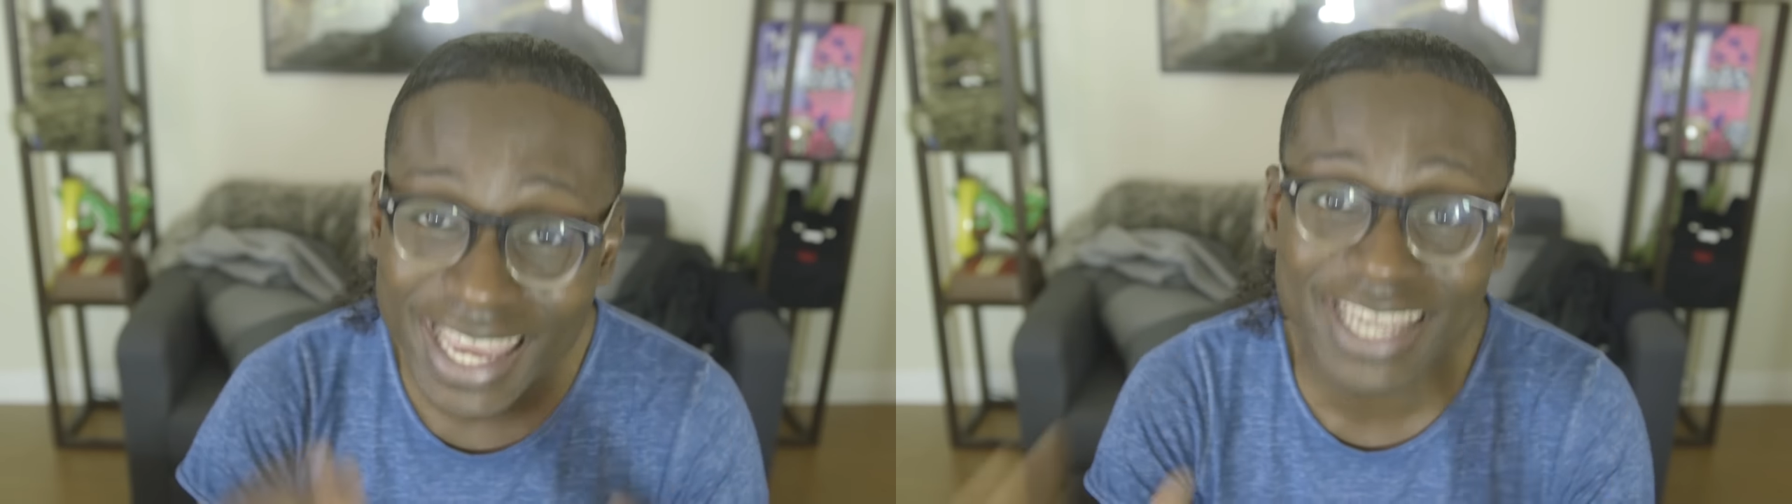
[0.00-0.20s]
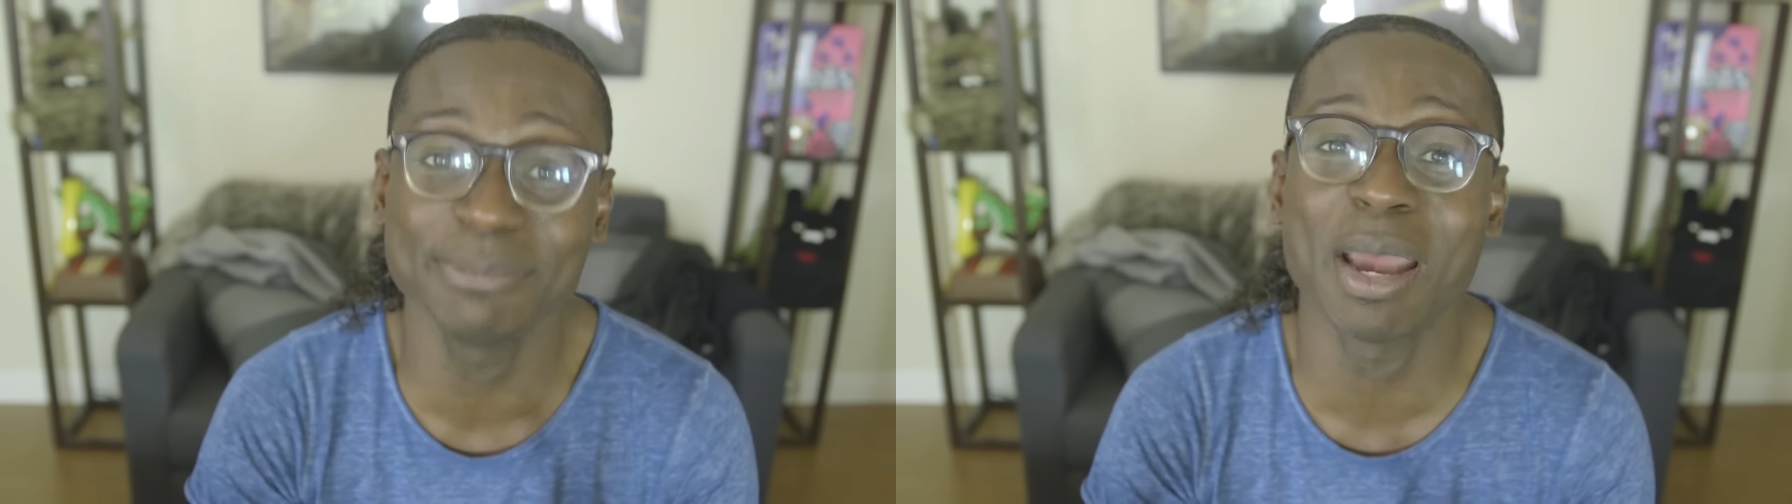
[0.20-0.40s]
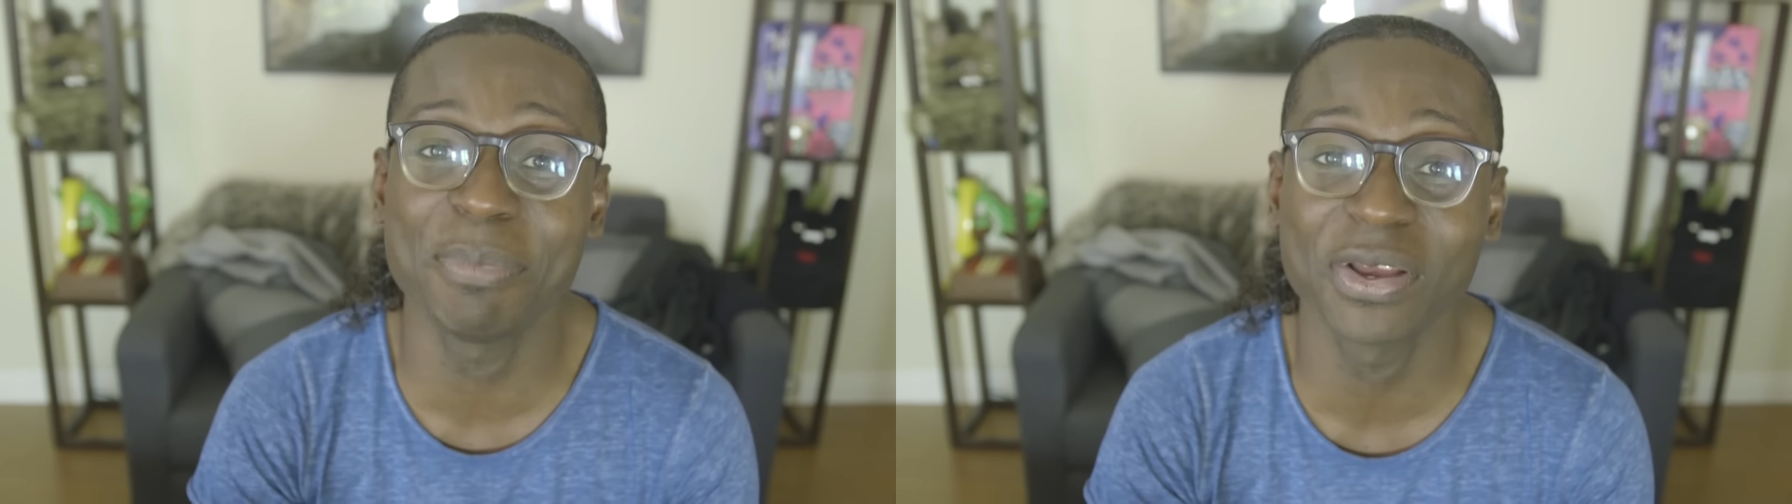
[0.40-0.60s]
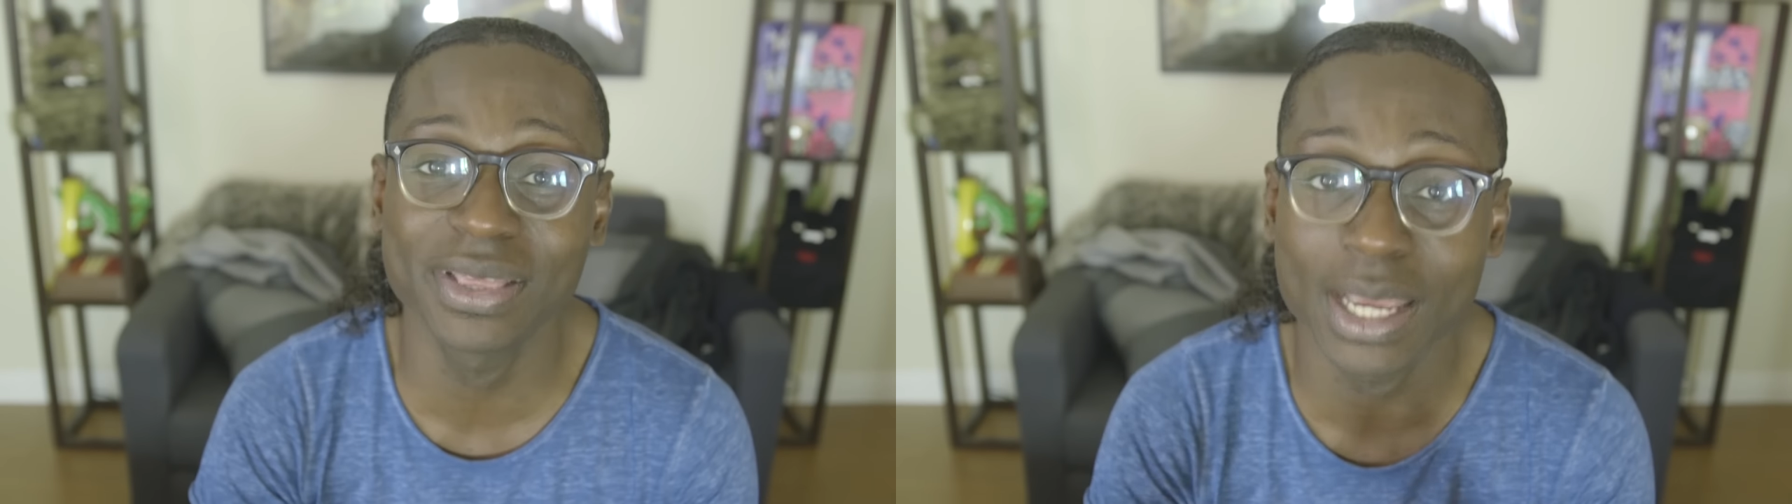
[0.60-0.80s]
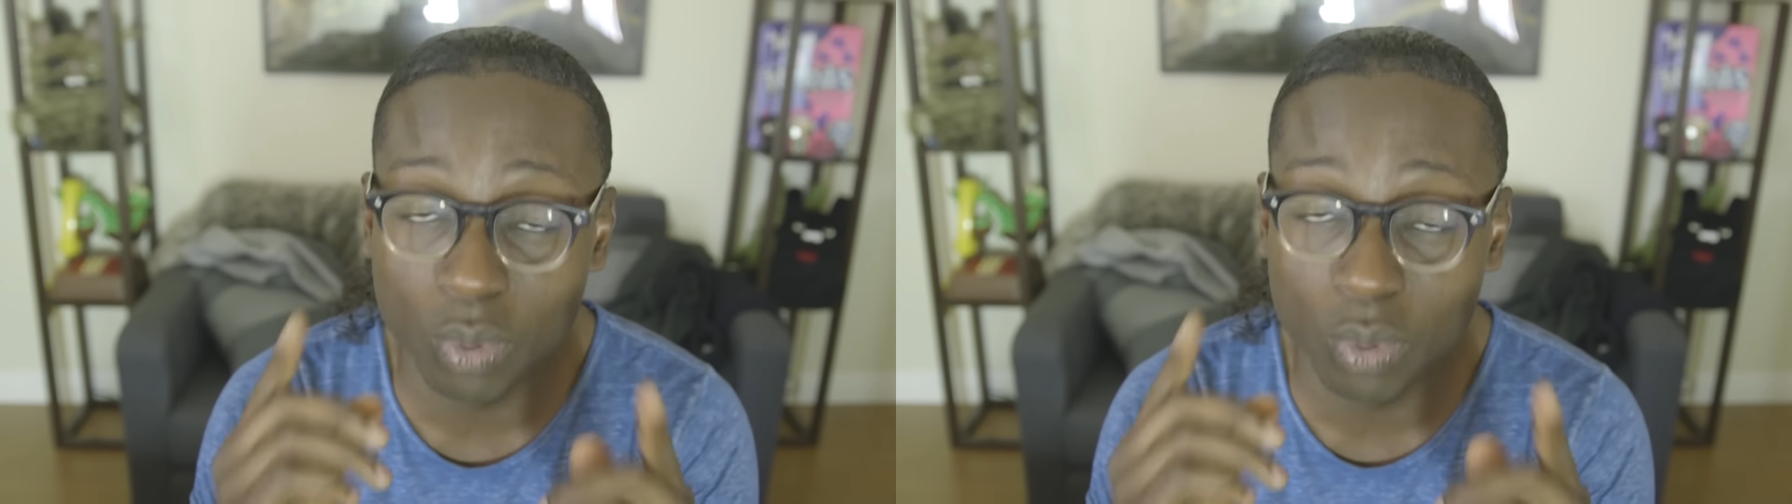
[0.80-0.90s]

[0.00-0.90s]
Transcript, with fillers: is my birthday.